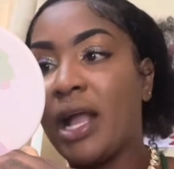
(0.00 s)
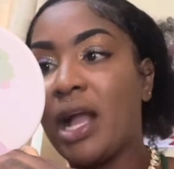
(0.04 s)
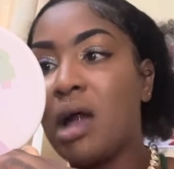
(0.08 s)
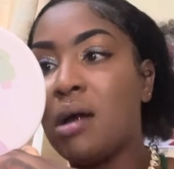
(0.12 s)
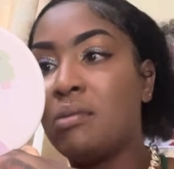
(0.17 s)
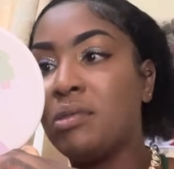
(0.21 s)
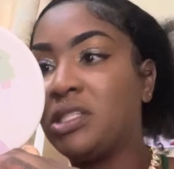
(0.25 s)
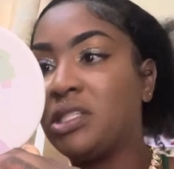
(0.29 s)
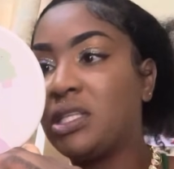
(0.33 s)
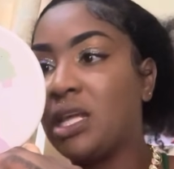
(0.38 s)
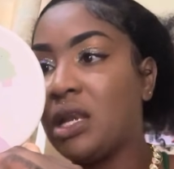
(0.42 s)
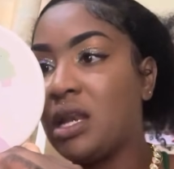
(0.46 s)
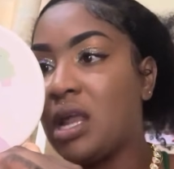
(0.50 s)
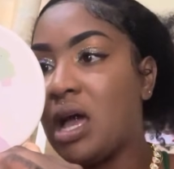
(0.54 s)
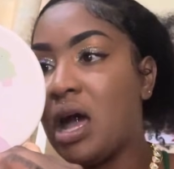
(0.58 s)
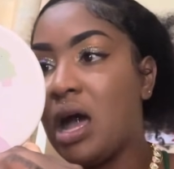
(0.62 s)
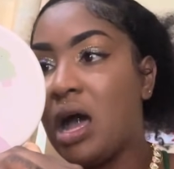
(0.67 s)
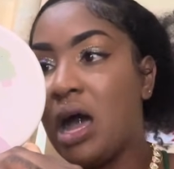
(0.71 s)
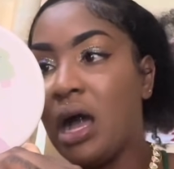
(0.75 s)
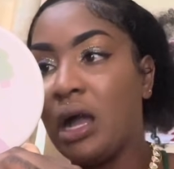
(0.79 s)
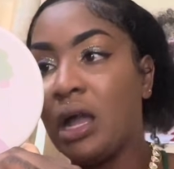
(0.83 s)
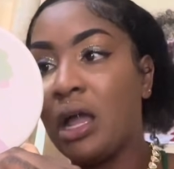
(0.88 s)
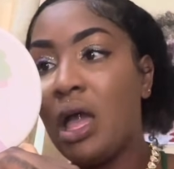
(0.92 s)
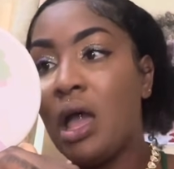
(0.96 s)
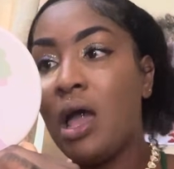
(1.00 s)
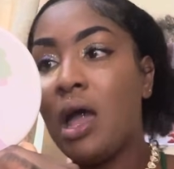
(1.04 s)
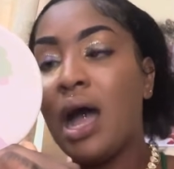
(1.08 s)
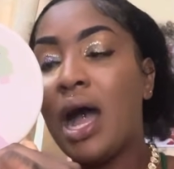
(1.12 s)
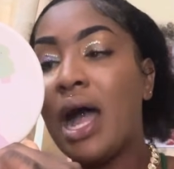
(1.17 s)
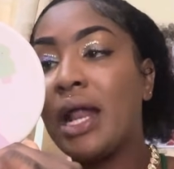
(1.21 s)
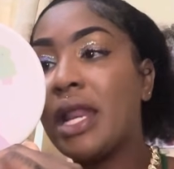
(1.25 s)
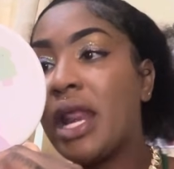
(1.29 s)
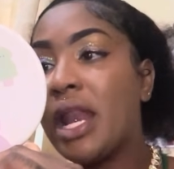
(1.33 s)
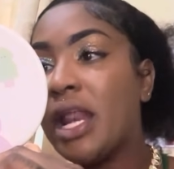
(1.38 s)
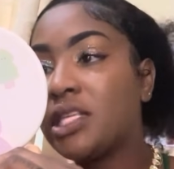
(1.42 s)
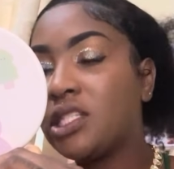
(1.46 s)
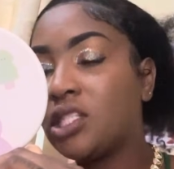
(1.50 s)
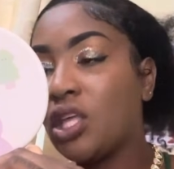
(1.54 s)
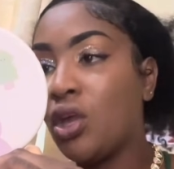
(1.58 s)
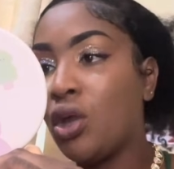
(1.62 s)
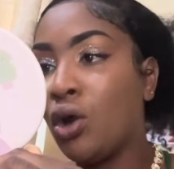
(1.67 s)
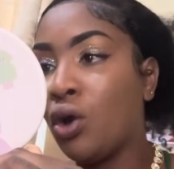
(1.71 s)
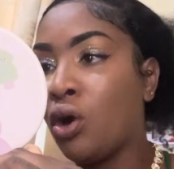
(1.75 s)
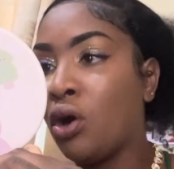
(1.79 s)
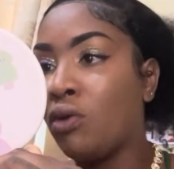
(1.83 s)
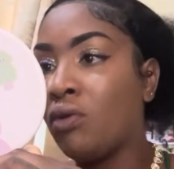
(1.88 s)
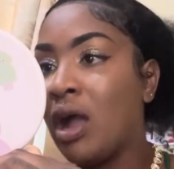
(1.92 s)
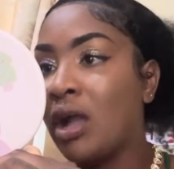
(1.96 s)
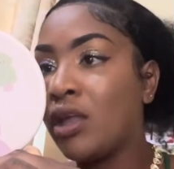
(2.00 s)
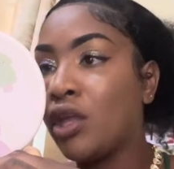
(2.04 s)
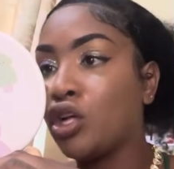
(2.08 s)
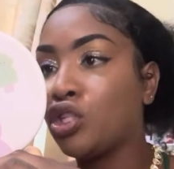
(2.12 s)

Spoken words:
Cause I say, dog, I did say you go wrong.